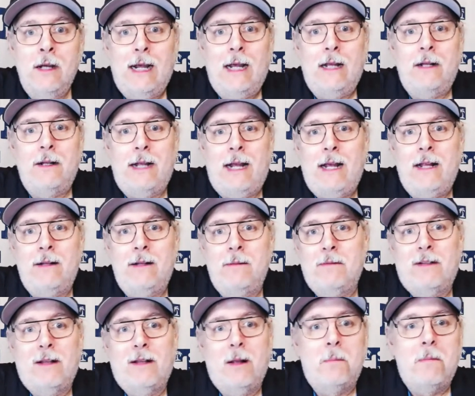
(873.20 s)

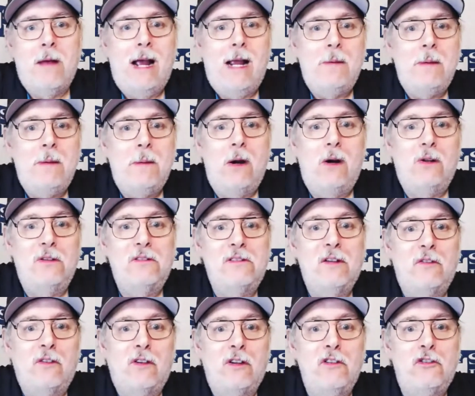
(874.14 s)
And the Miami Marlins
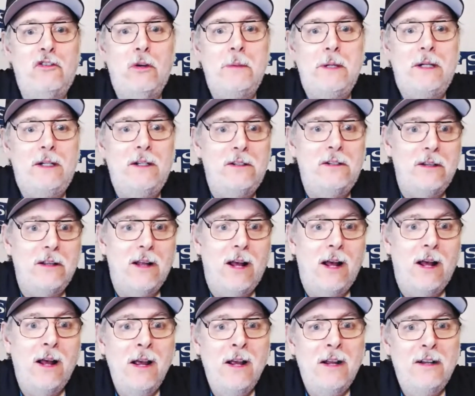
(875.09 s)
have contributed to the
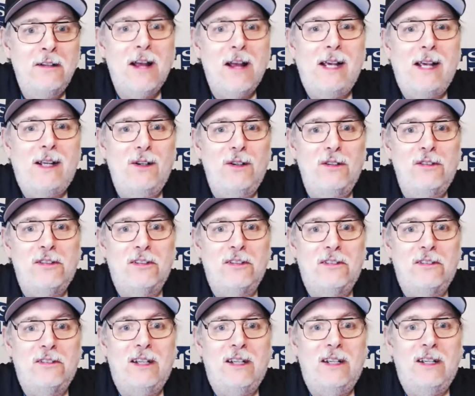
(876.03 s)
Tigers'
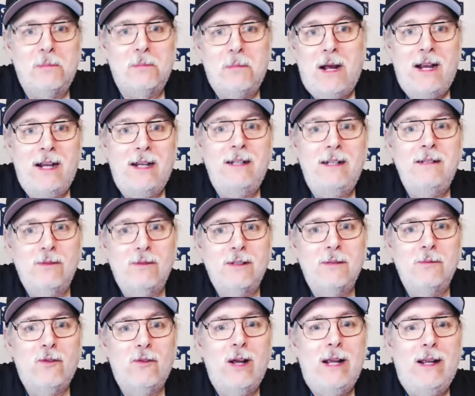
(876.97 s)
success by
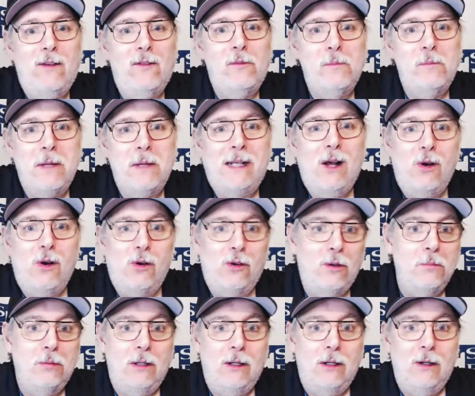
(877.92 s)
way of Miguel
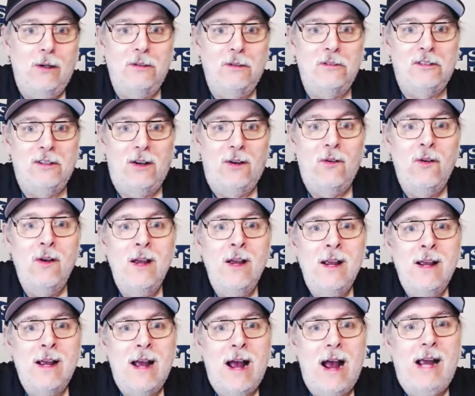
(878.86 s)
Cabrera. So
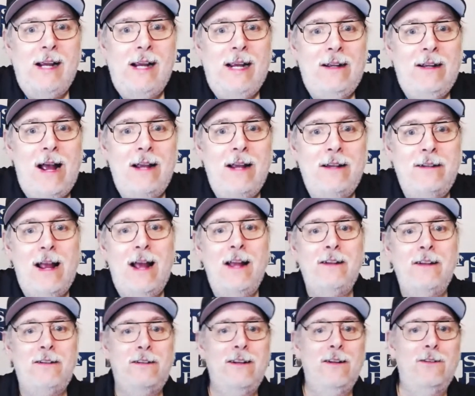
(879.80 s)

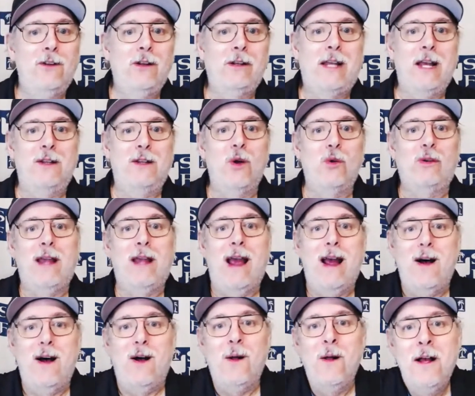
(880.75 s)
I look at
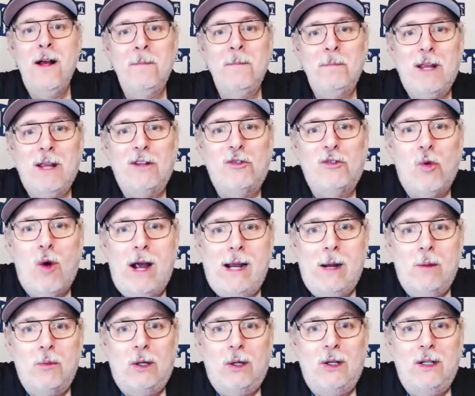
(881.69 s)
locale as why
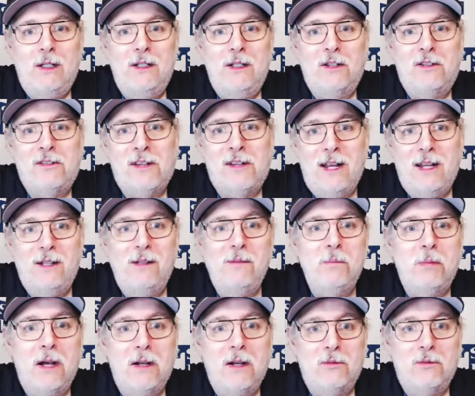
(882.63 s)
I'm wearing this thing,
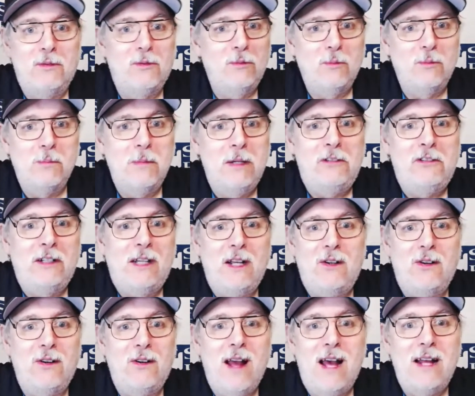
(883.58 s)
but Michigan
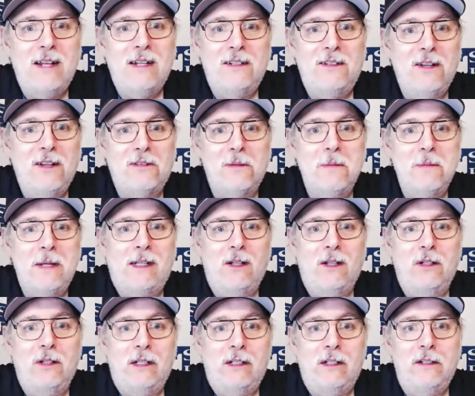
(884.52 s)
or not, it doesn't make a
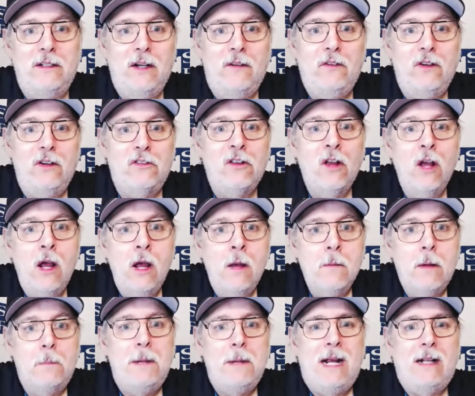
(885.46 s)
lick of difference.
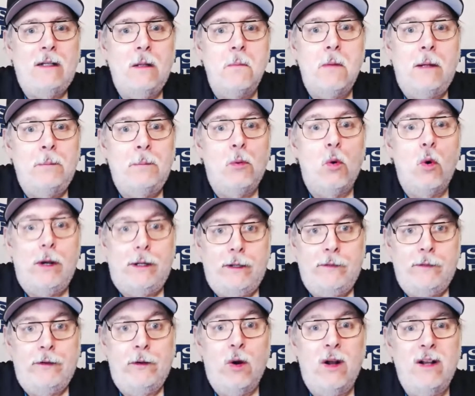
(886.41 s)
But back to my point,
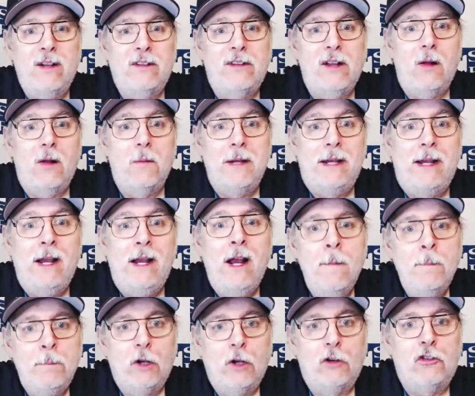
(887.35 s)
if you want to tell me
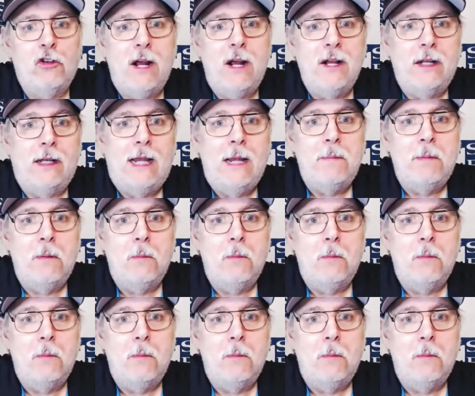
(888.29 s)
they're trying to keep